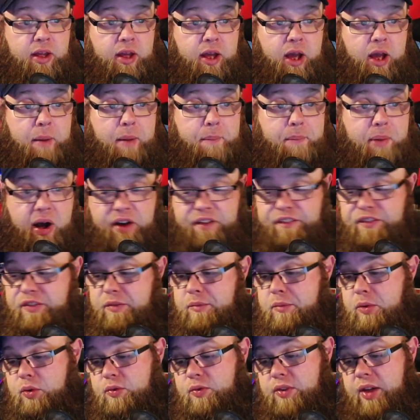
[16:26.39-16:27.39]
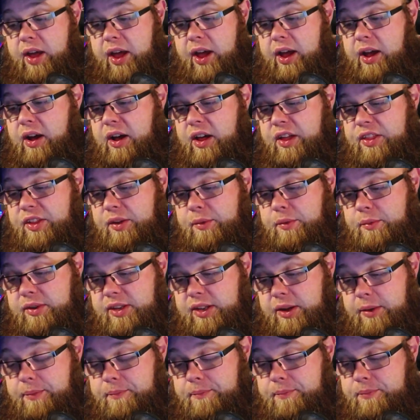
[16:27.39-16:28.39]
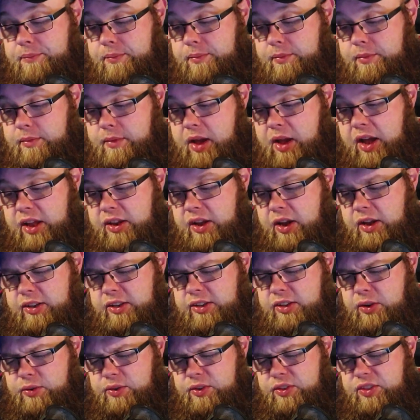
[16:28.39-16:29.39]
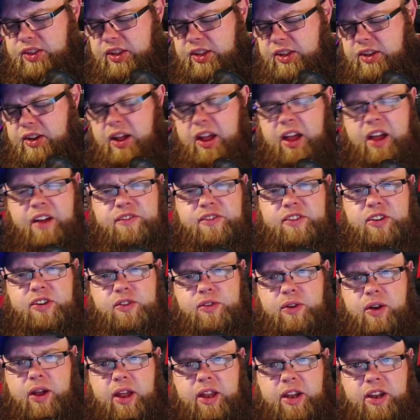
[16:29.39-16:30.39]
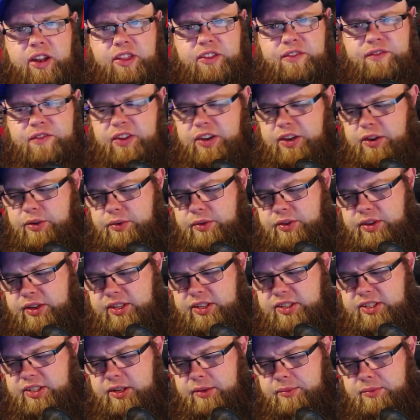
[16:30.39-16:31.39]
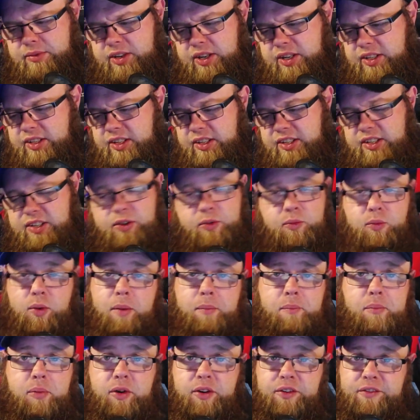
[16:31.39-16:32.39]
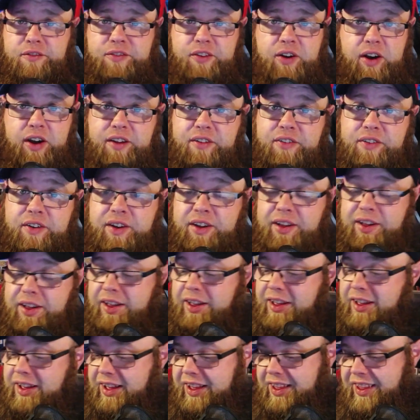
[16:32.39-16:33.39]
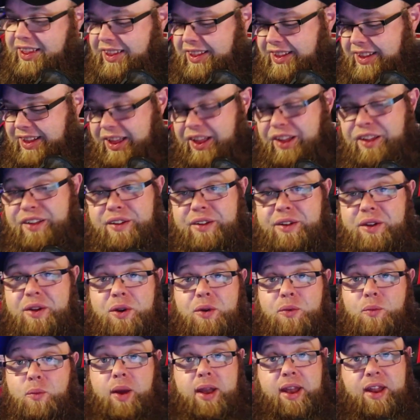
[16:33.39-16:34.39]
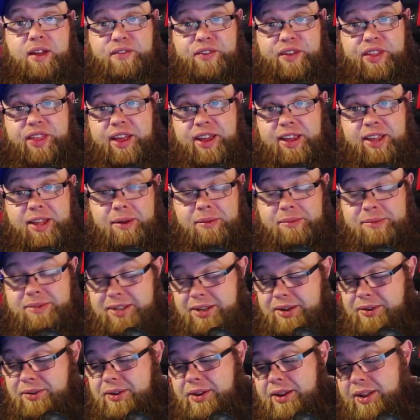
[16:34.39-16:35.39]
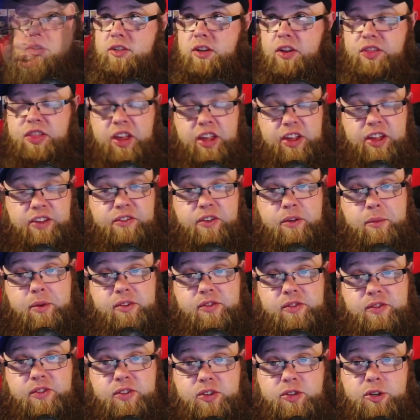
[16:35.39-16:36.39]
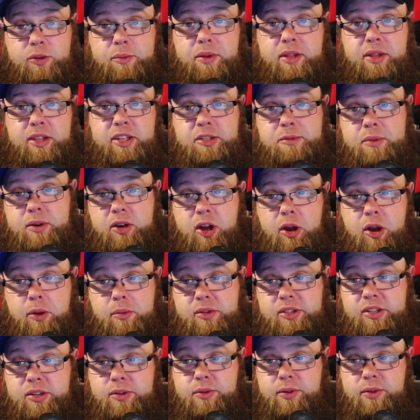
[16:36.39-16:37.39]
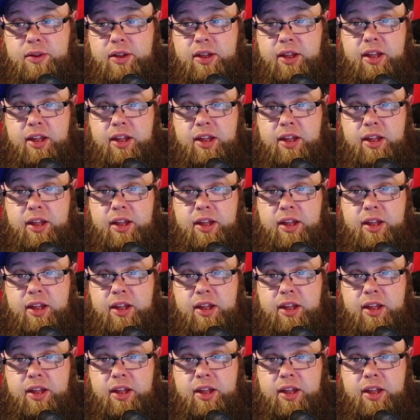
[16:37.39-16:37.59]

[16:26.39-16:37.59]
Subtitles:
Apart from all that, I think we're done. I don't think I have to create another video on this subject until 1.5, whenever that comes out. So thank you very much for joining me. This has been Hybridsteel.